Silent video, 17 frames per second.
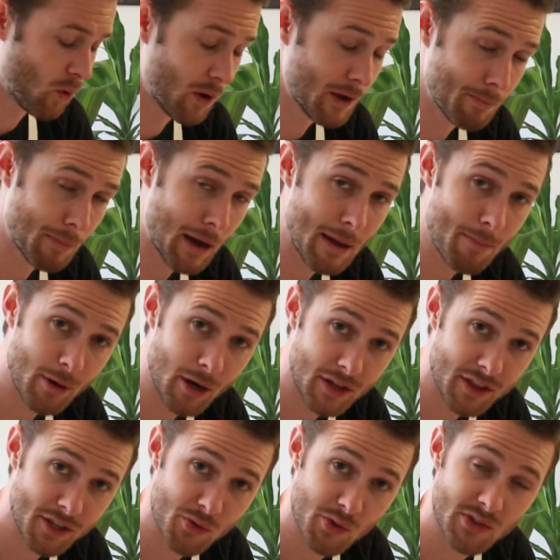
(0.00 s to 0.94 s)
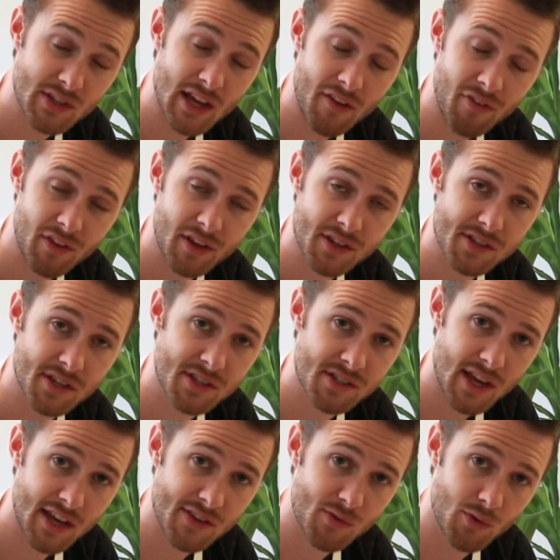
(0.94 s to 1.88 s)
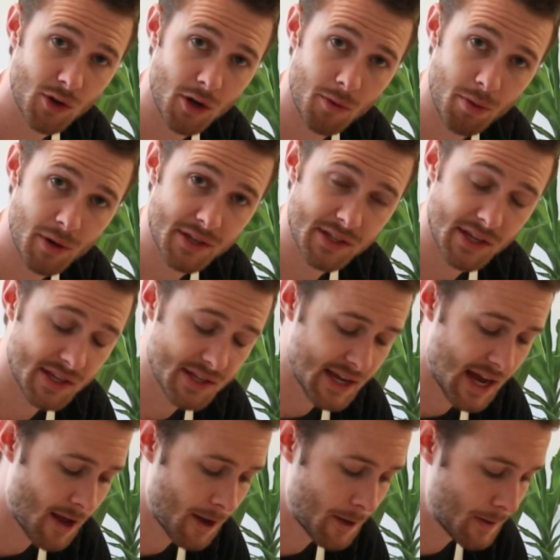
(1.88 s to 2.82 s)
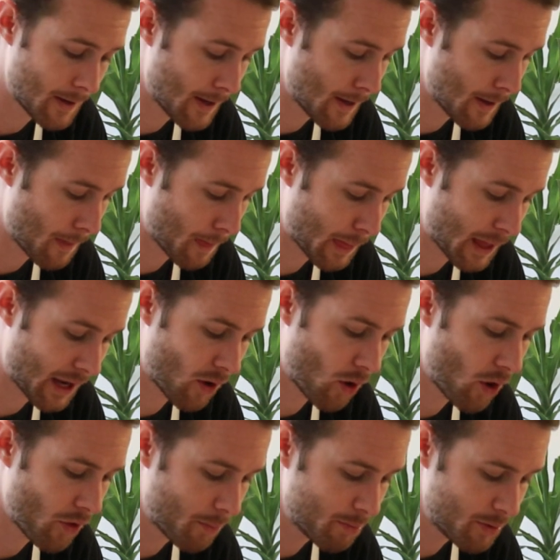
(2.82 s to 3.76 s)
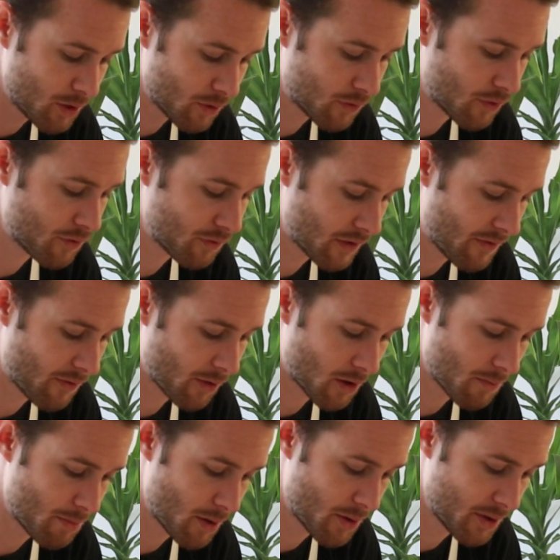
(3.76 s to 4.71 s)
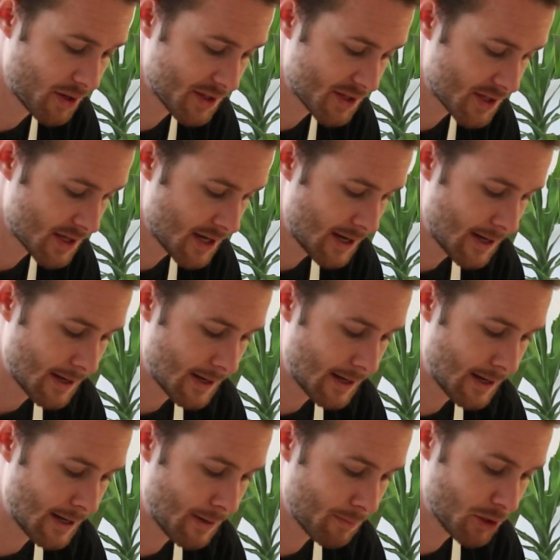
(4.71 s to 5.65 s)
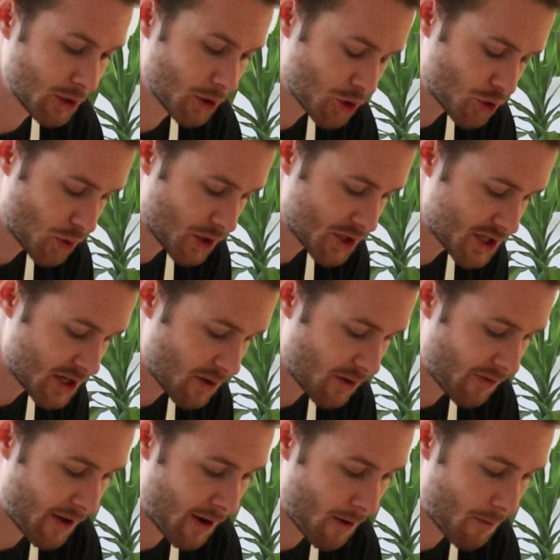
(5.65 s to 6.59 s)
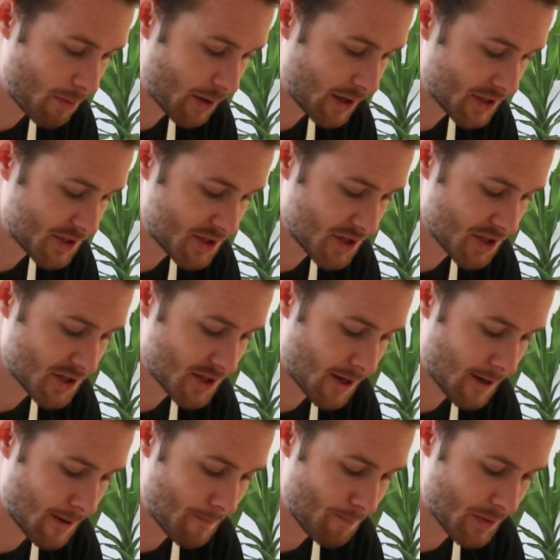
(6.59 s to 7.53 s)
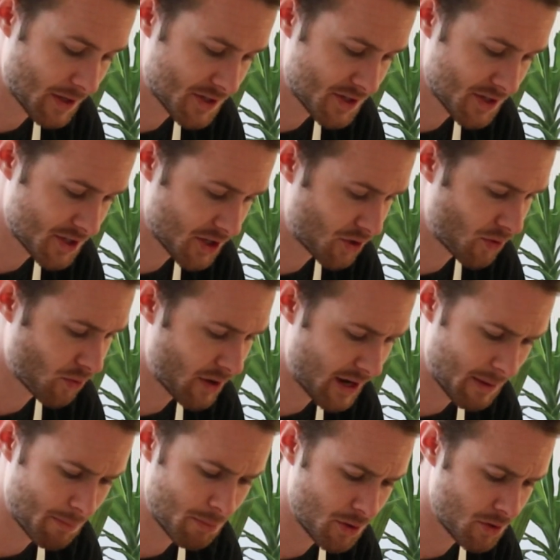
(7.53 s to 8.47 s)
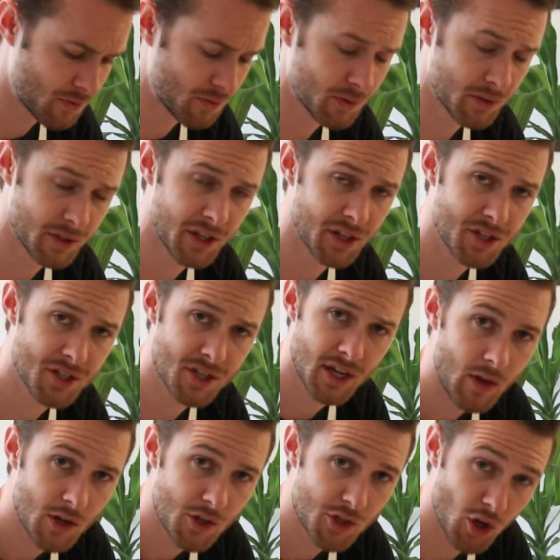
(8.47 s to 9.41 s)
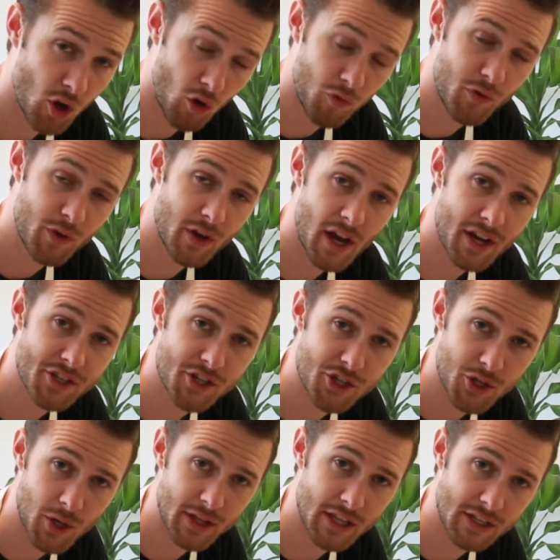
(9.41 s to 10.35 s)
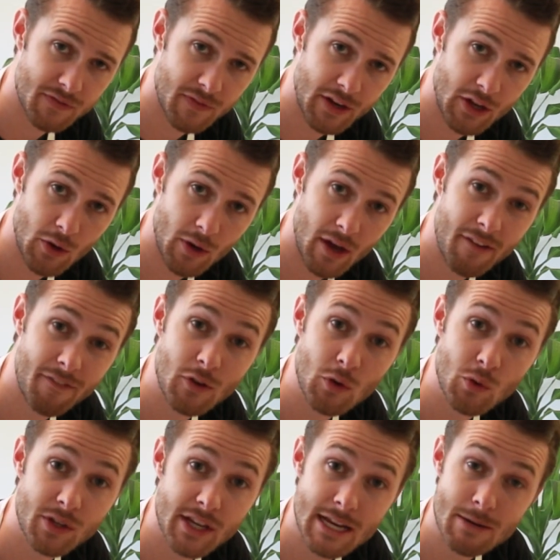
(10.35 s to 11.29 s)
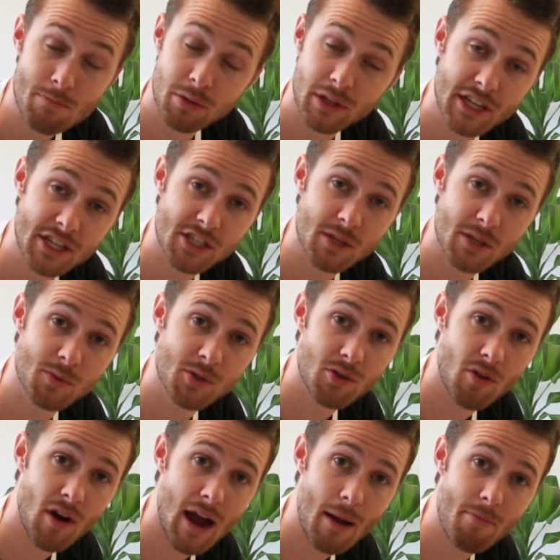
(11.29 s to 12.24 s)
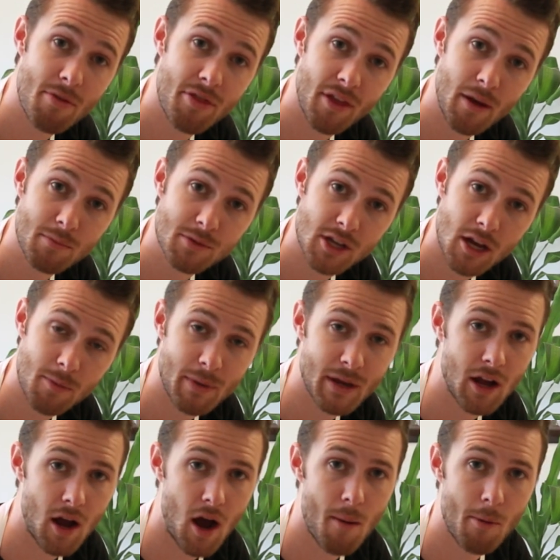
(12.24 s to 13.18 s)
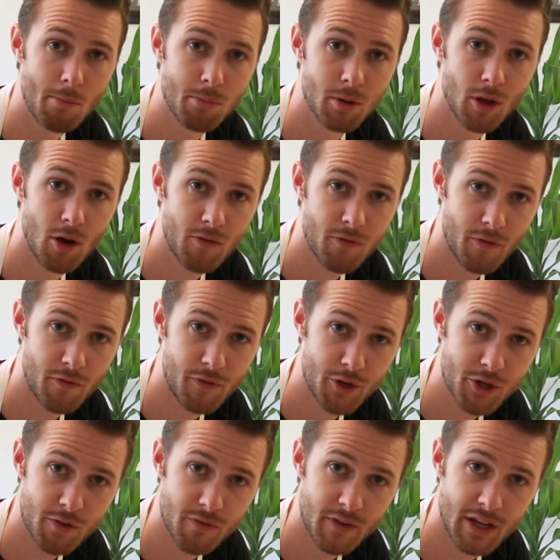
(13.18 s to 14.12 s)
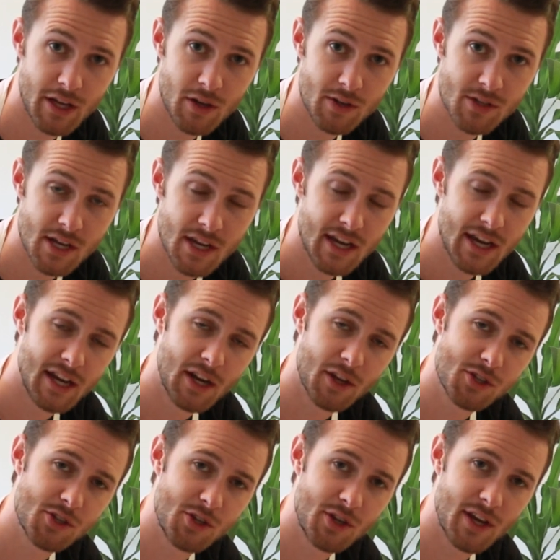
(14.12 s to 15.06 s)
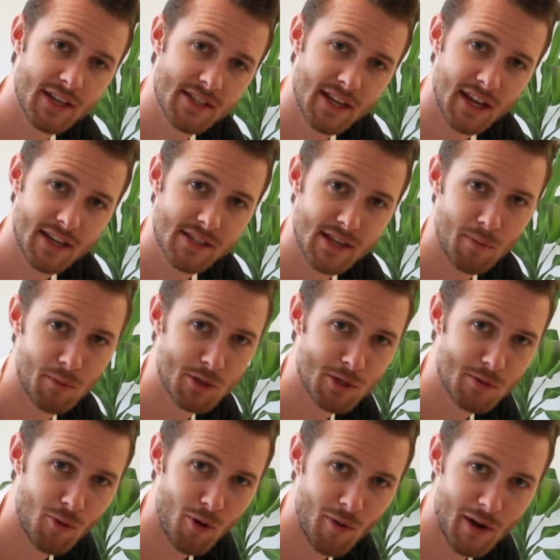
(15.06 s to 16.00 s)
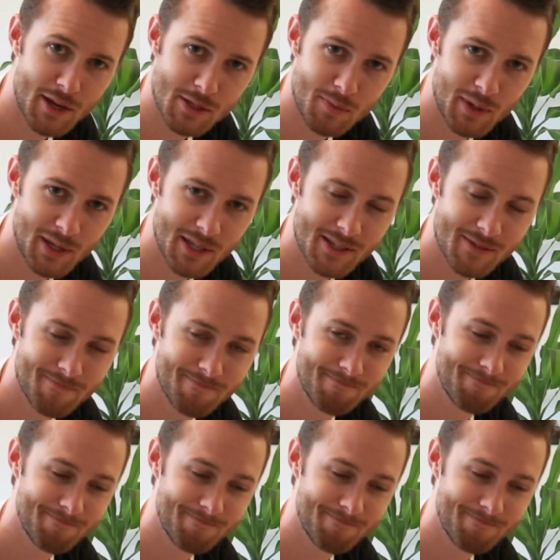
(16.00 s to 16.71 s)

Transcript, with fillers: Well, in my book, this was definitely a successful caprese salad. Got all the beautiful flavor components. Little twist here and there, but it's just a great, beautiful dish. So hopefully you guys enjoyed this video. If you did, please subscribe, thumbs up, and comment below for future videos. And I'll see you guys next time with some more recipes.